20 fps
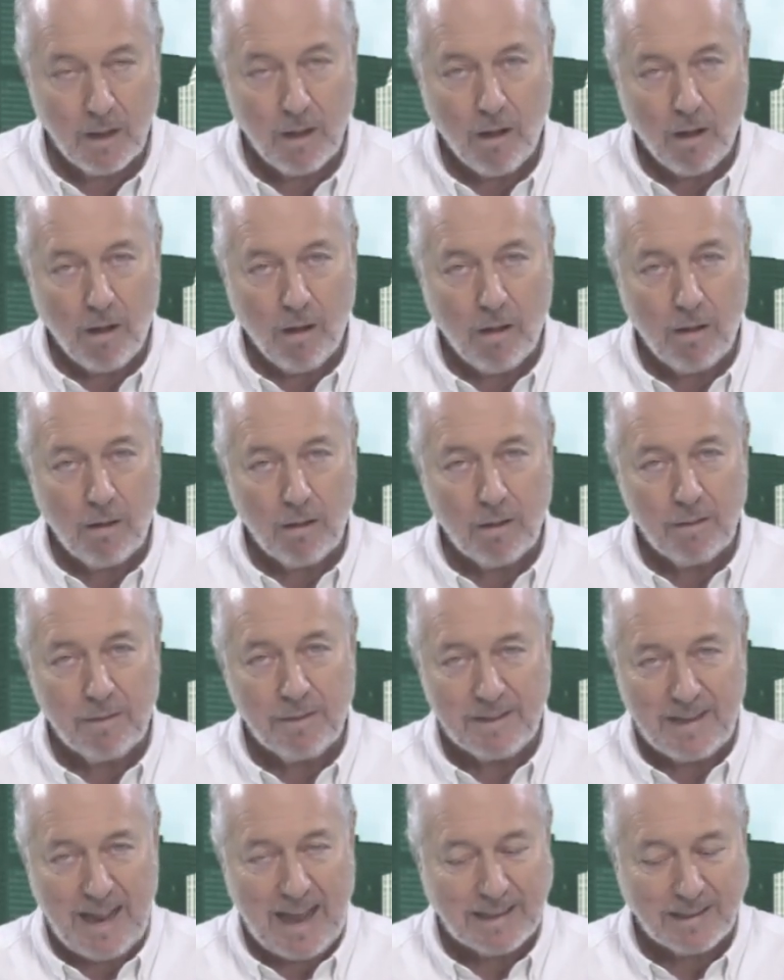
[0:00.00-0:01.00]
All
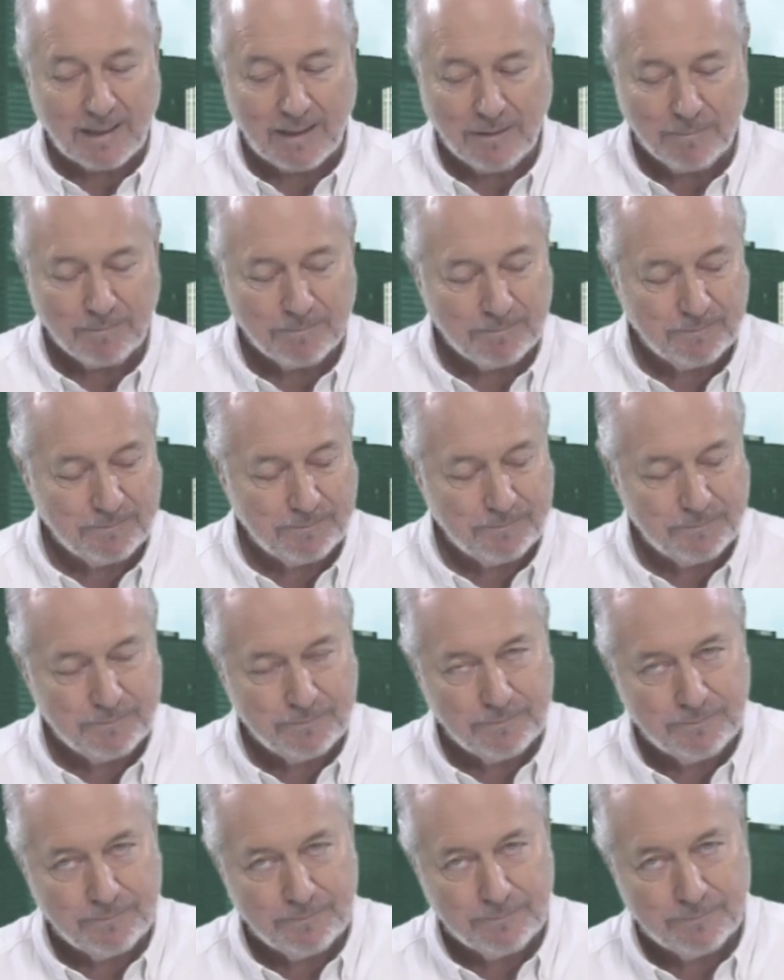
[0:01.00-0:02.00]
the data,
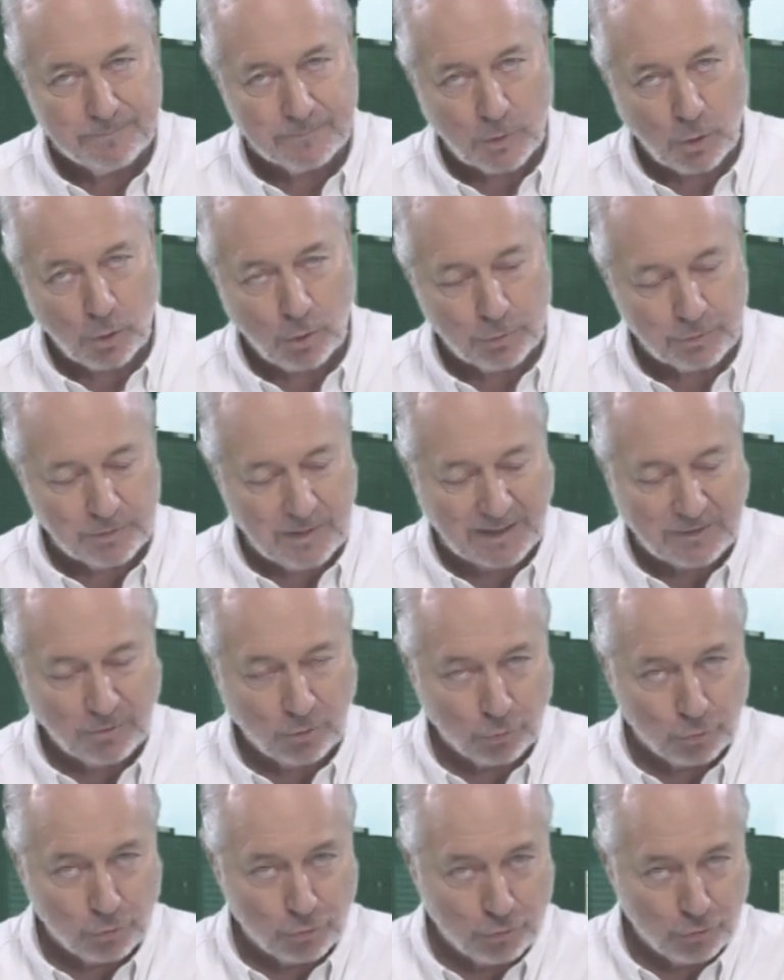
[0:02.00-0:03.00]
todos los
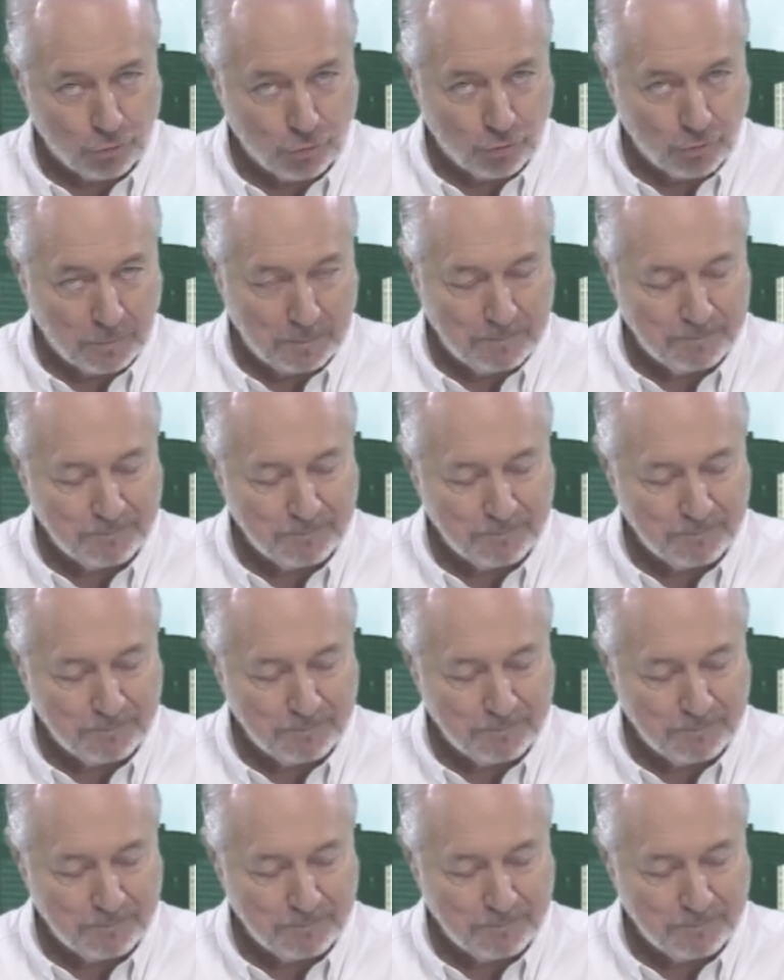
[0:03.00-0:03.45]
datos.